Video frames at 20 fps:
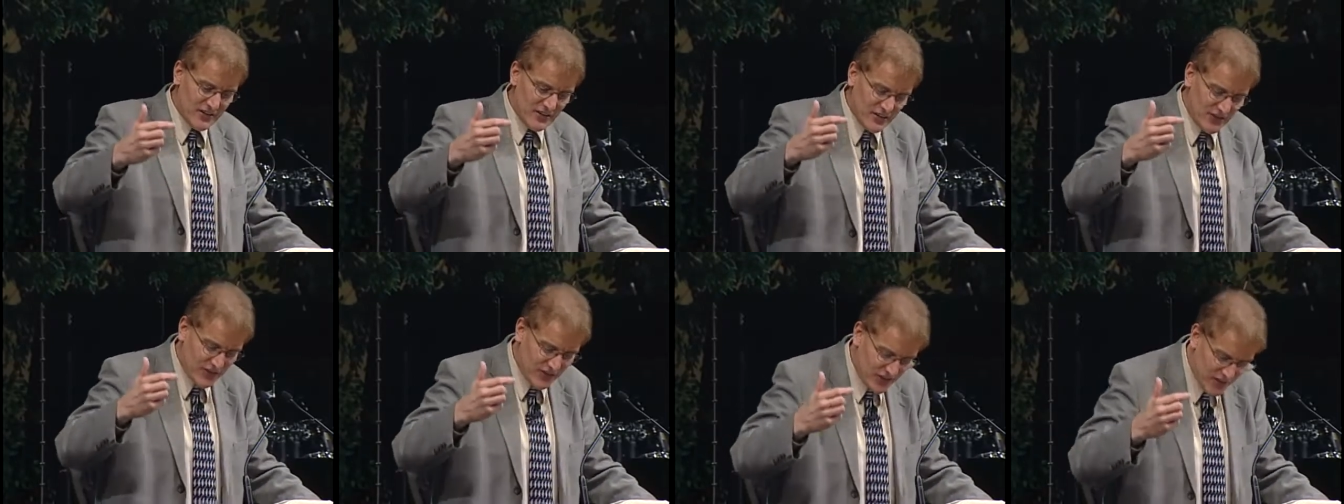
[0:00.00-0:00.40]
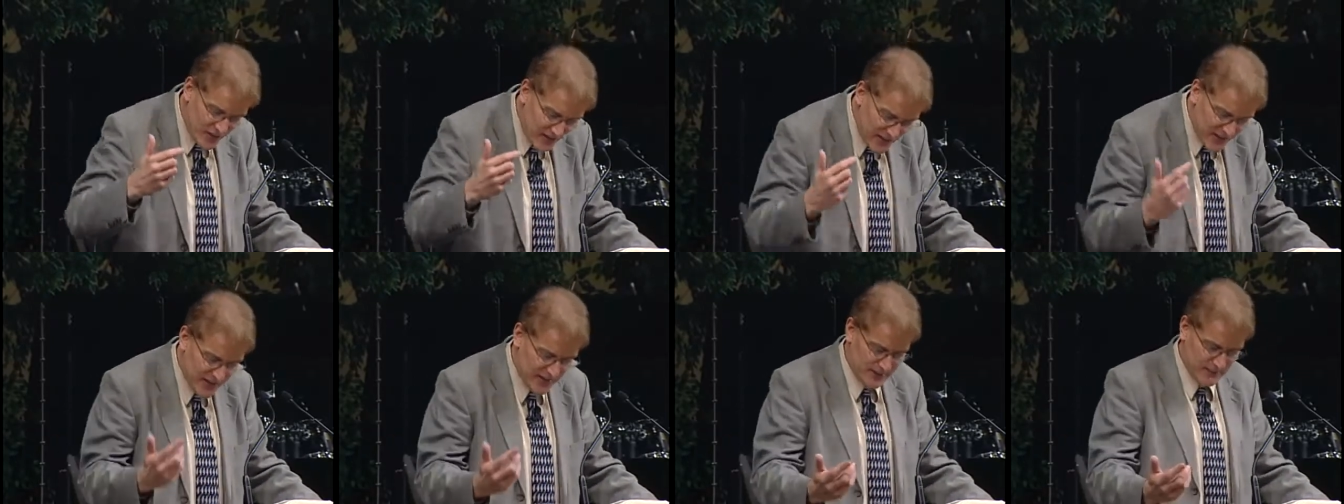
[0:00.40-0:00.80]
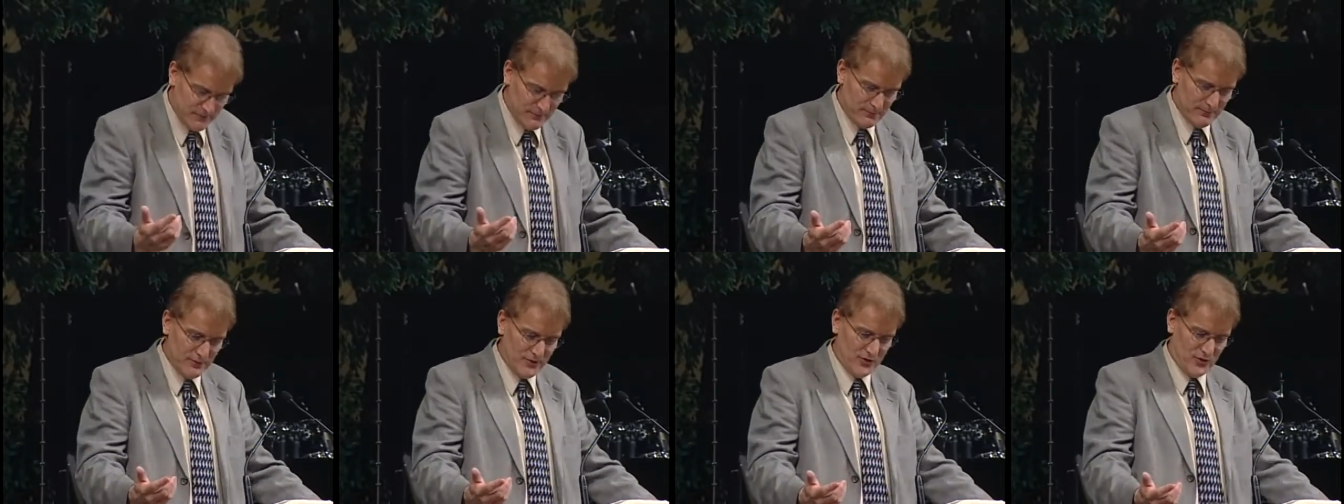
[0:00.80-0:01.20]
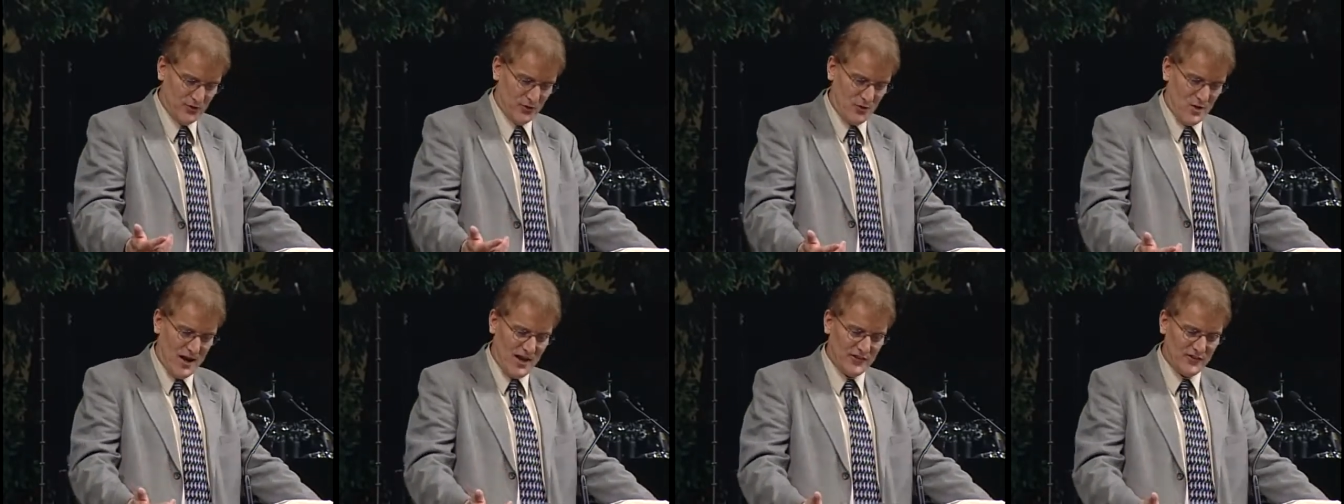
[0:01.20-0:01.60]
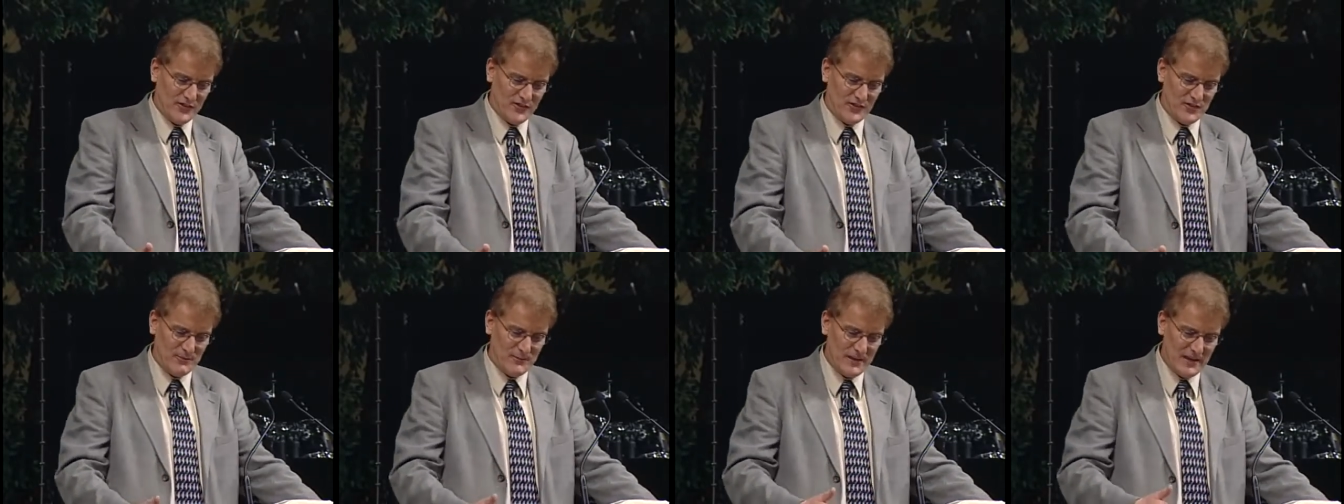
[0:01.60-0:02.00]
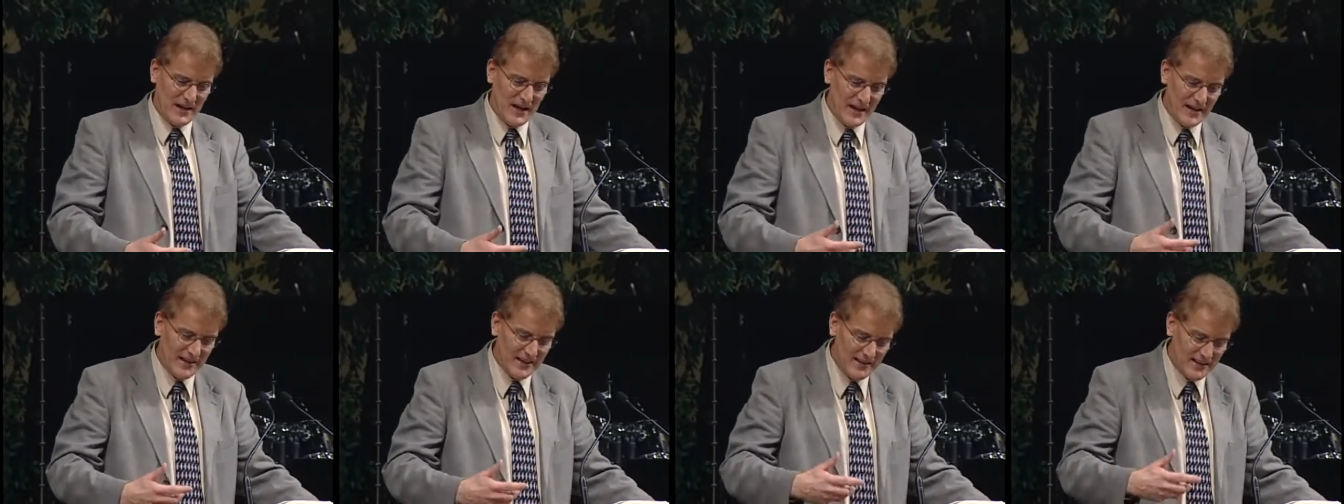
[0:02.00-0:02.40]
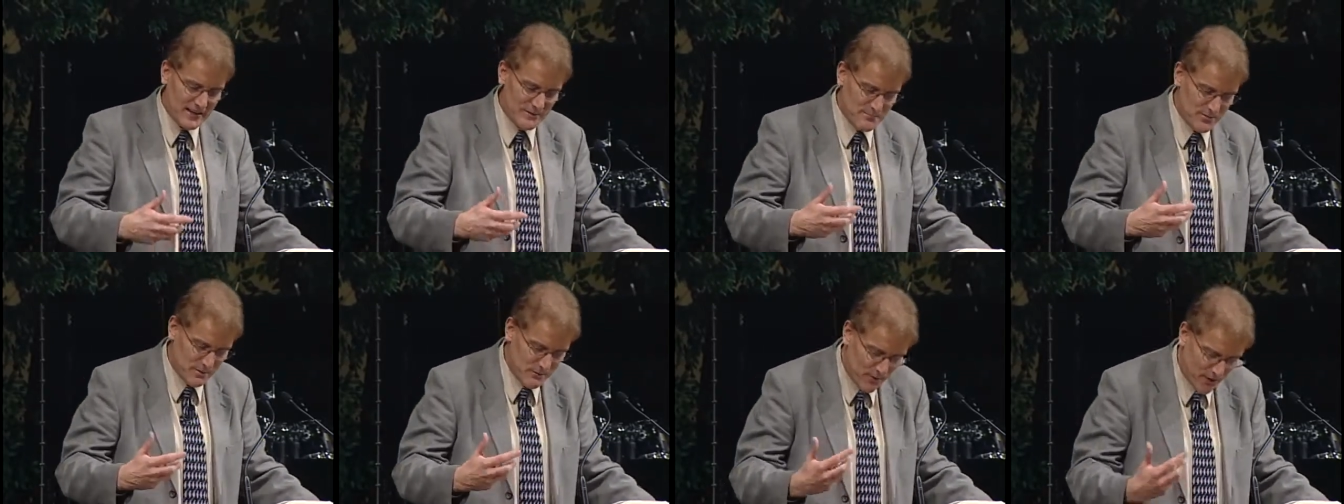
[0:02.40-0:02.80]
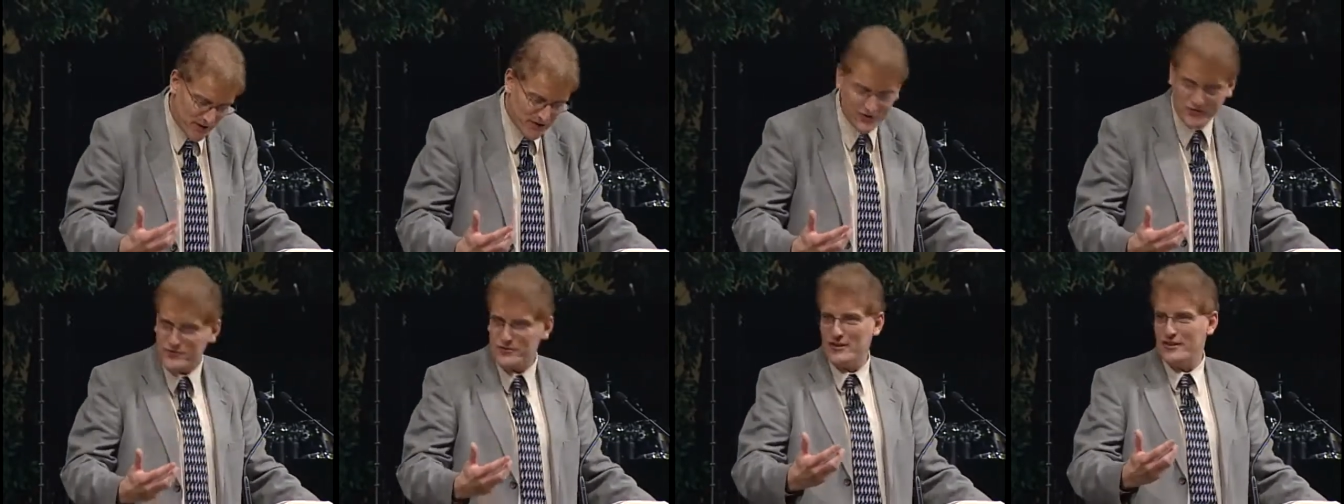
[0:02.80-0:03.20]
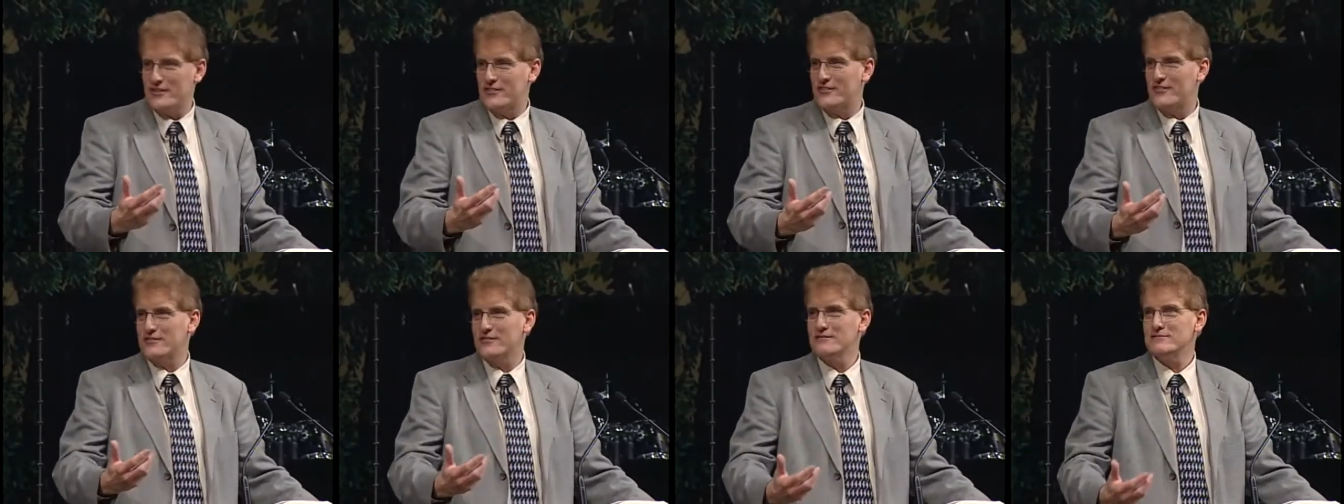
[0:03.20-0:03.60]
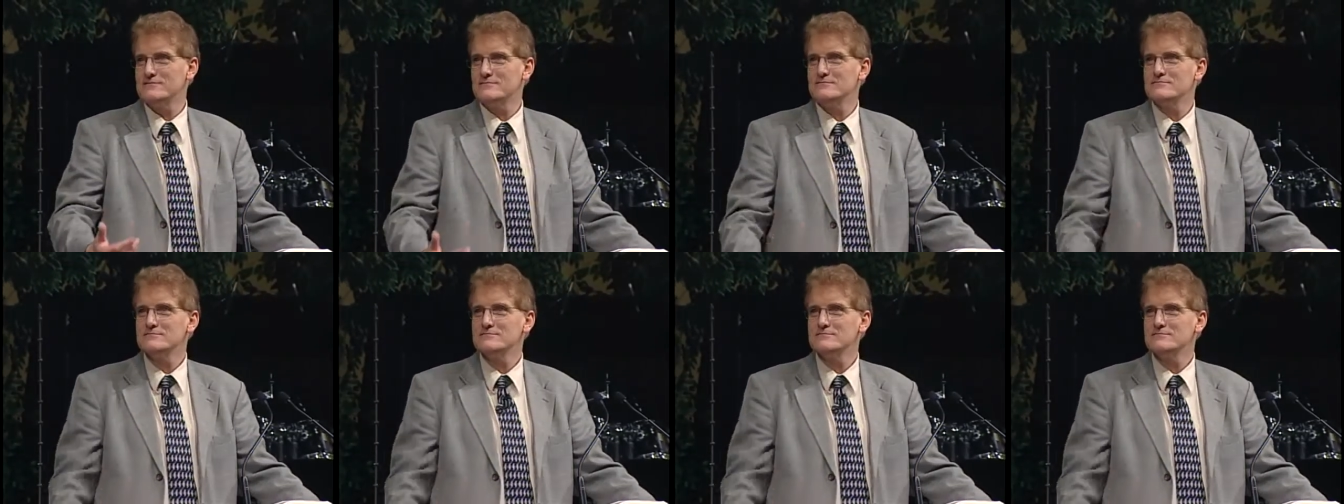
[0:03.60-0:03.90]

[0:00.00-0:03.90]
seems to us to be highly preposterous.